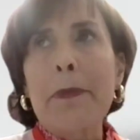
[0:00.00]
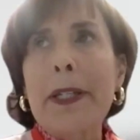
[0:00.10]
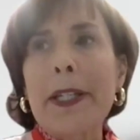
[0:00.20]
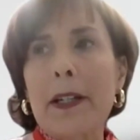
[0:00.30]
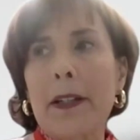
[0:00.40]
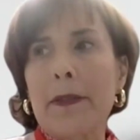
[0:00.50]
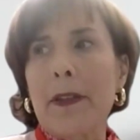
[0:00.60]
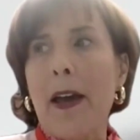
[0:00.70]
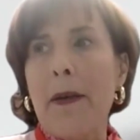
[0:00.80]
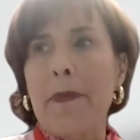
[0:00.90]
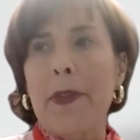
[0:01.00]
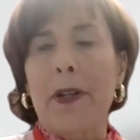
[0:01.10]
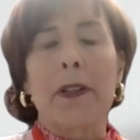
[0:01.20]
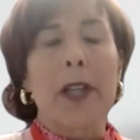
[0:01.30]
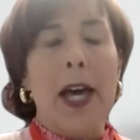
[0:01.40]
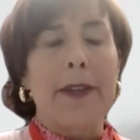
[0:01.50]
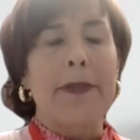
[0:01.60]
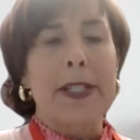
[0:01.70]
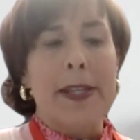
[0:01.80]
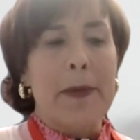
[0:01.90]
in here, and there are a lot of
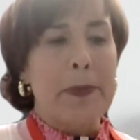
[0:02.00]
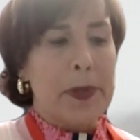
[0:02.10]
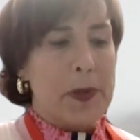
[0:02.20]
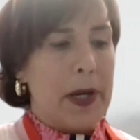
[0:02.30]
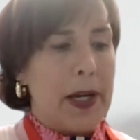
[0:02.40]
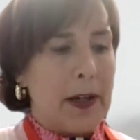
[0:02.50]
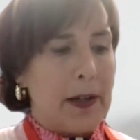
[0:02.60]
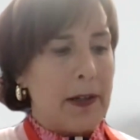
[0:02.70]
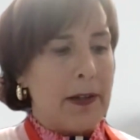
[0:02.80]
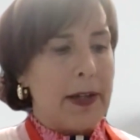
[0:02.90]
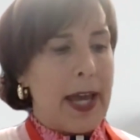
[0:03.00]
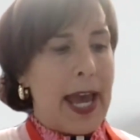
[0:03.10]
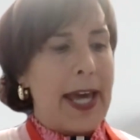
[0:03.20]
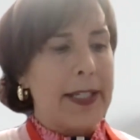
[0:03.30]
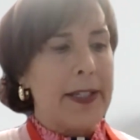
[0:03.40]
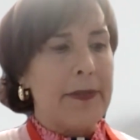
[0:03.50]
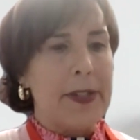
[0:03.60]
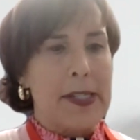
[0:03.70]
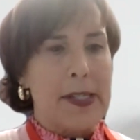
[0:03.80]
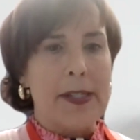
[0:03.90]
examples where additive
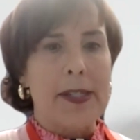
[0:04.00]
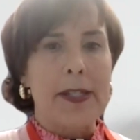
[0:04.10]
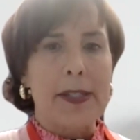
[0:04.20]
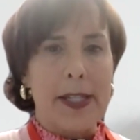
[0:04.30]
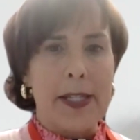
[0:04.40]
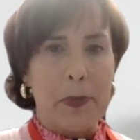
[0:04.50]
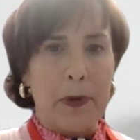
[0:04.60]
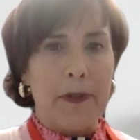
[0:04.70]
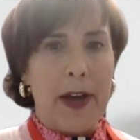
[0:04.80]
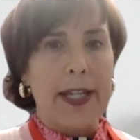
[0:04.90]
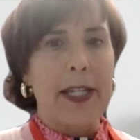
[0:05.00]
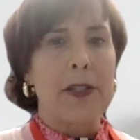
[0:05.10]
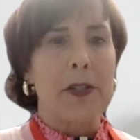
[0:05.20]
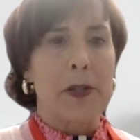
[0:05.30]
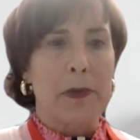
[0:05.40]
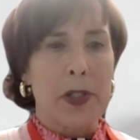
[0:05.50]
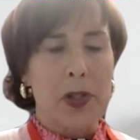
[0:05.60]
assistance is provided to